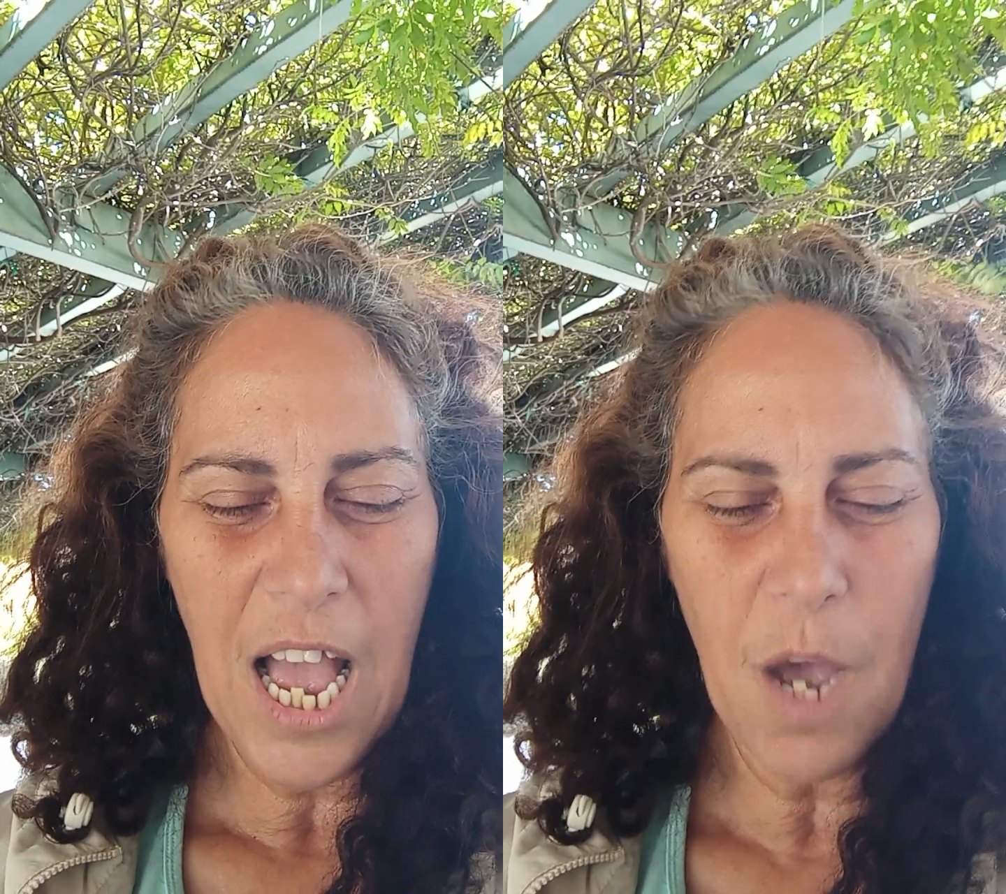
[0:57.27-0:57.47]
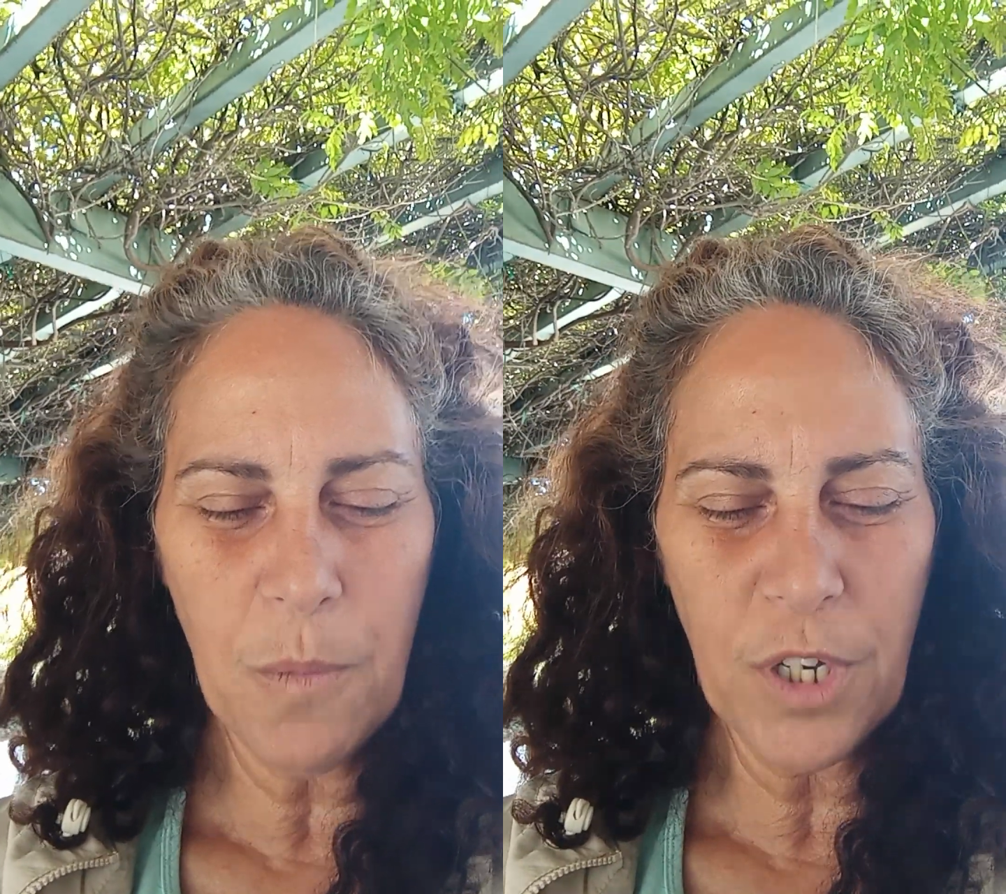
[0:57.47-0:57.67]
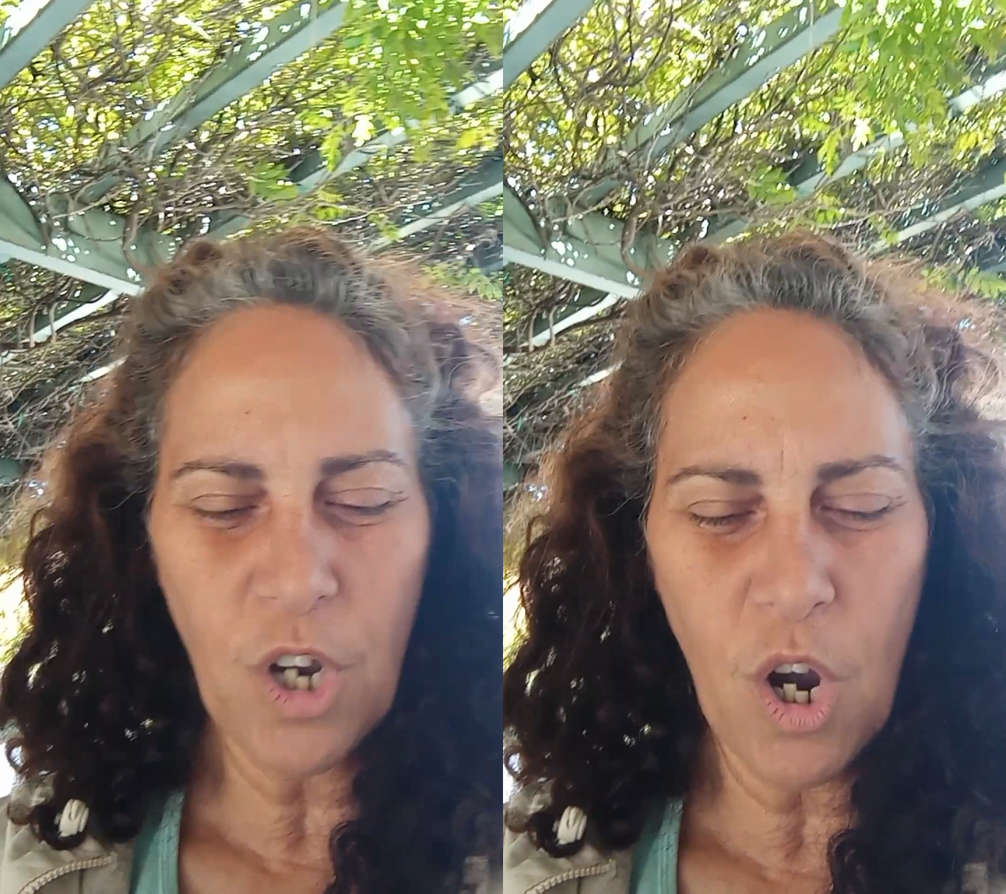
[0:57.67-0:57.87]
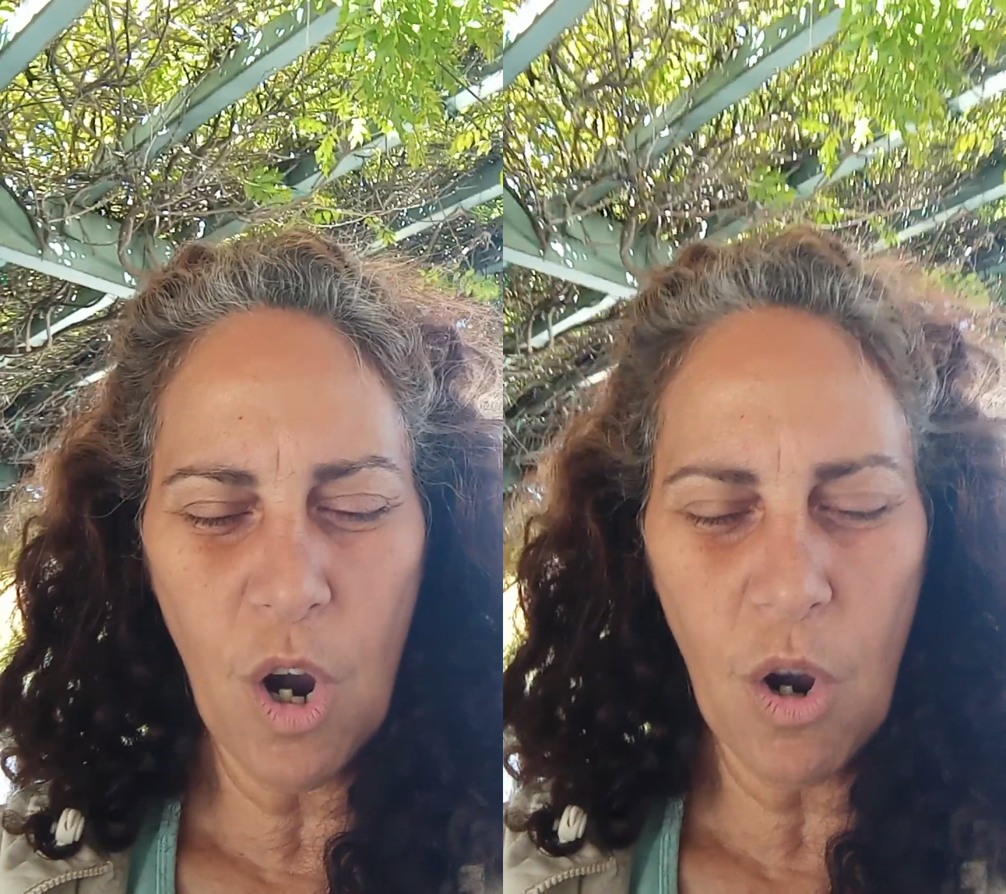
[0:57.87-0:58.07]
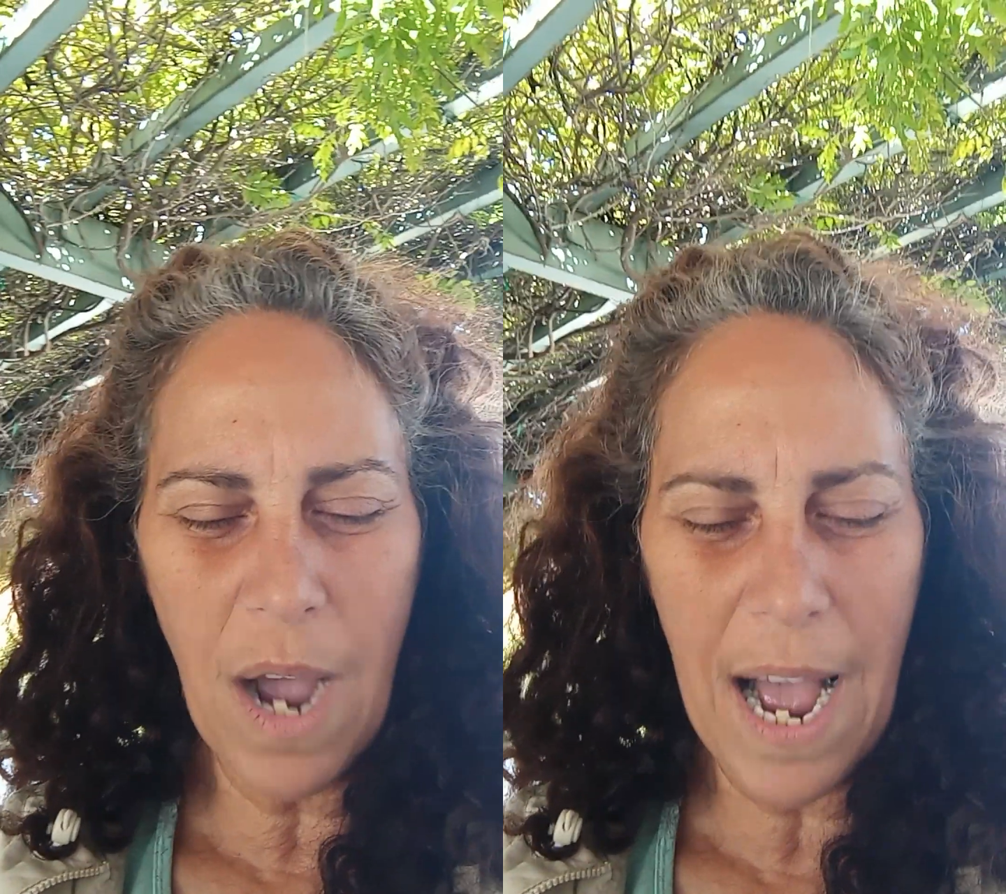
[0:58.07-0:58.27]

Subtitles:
I will call